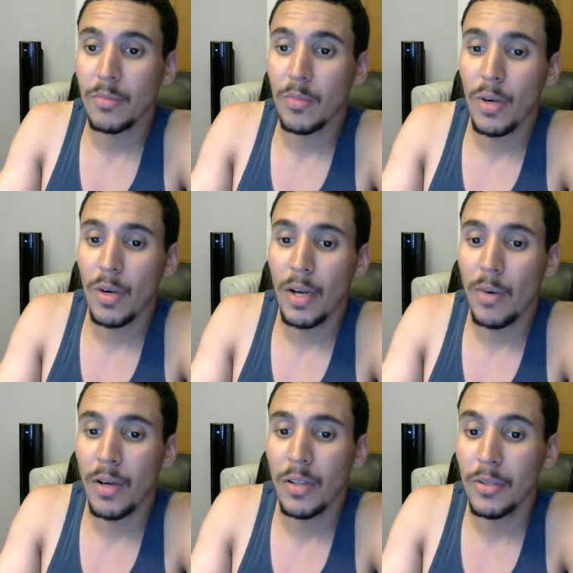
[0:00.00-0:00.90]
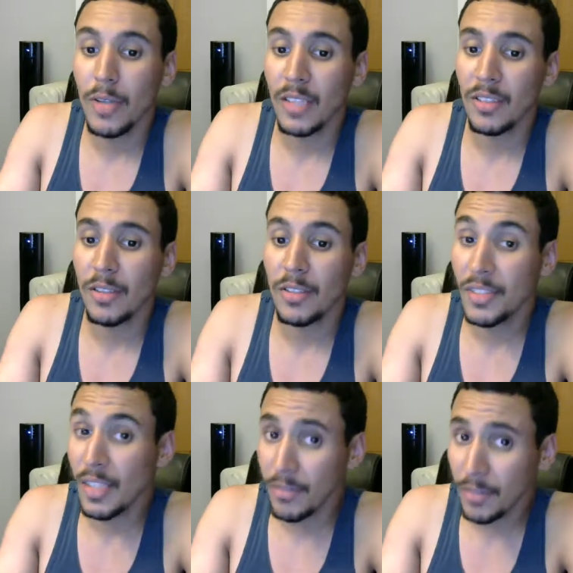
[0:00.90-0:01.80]
what I want you guys to
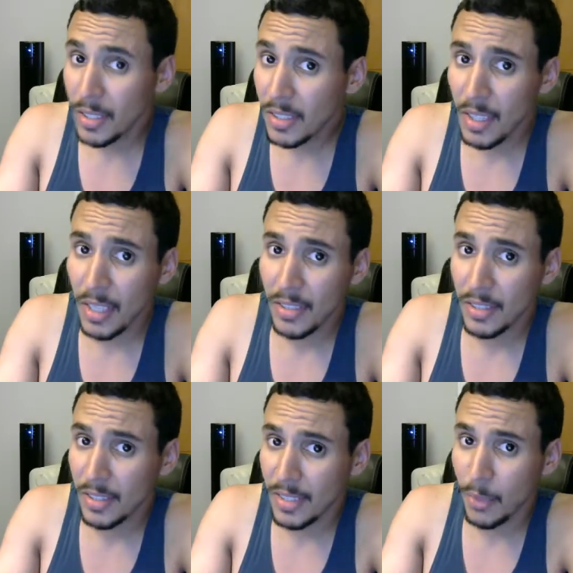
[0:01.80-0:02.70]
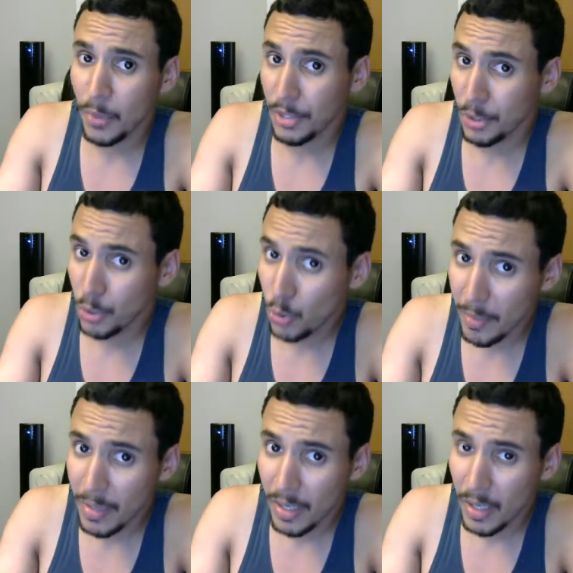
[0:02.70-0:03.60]
understand for this lesson is that when you're
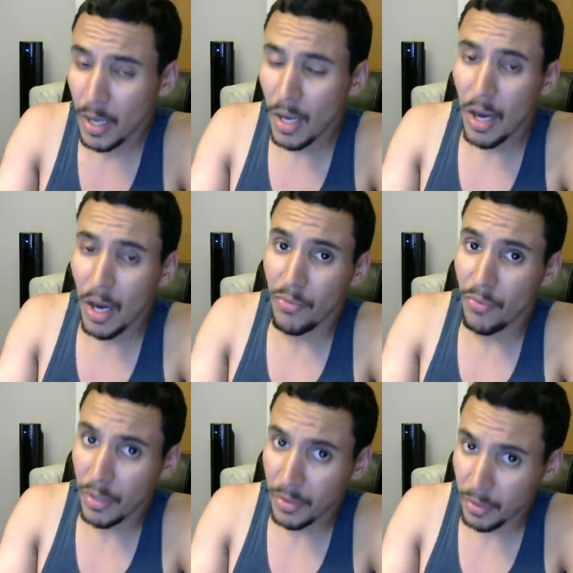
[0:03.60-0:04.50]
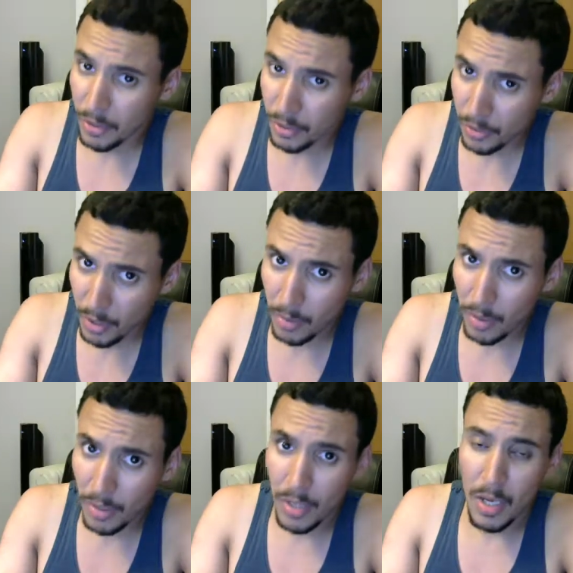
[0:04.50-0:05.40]
swimming a frontal
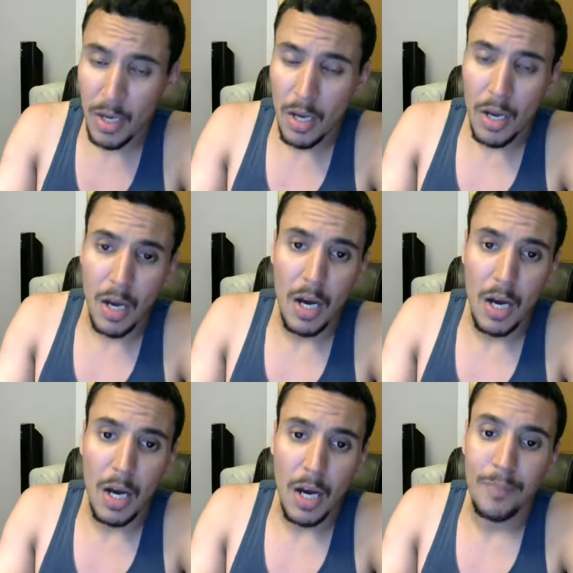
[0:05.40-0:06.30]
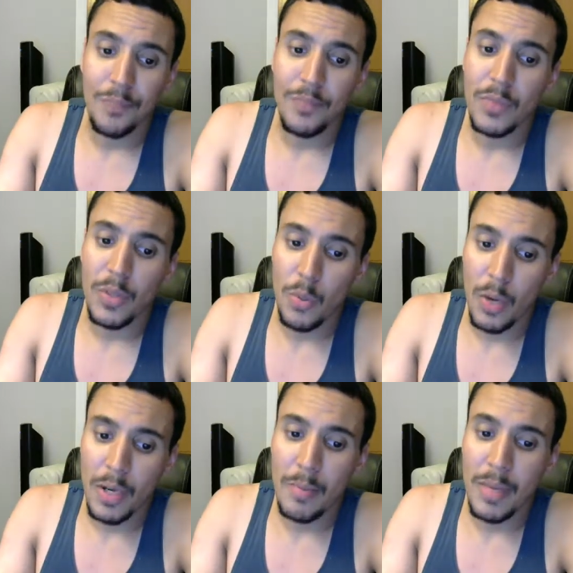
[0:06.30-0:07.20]
stroke, you
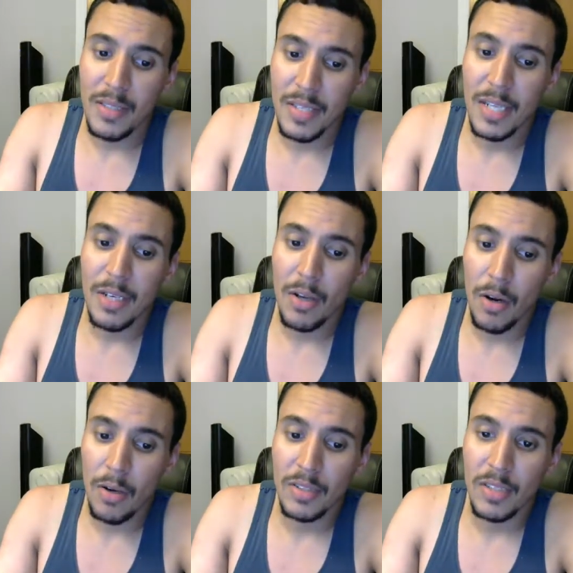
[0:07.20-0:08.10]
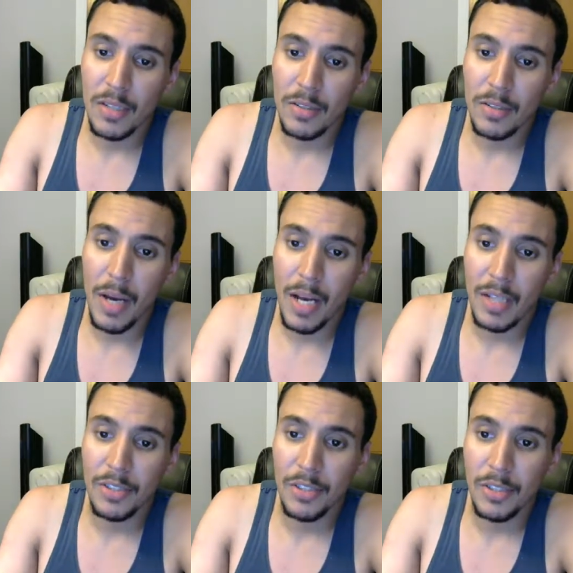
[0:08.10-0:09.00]
want to maintain a horizontal
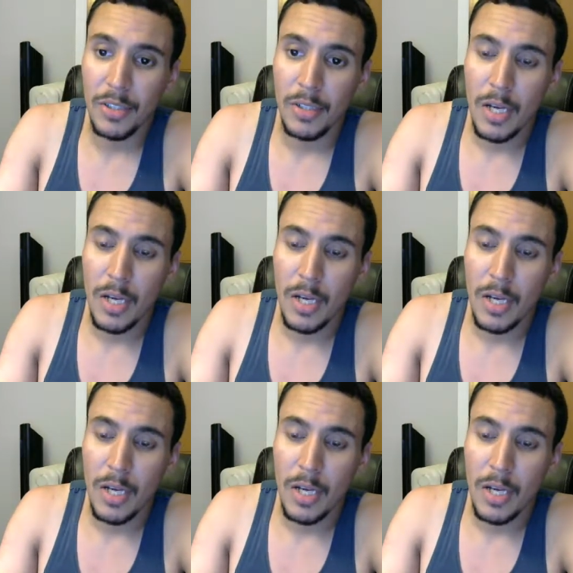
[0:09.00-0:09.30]
posture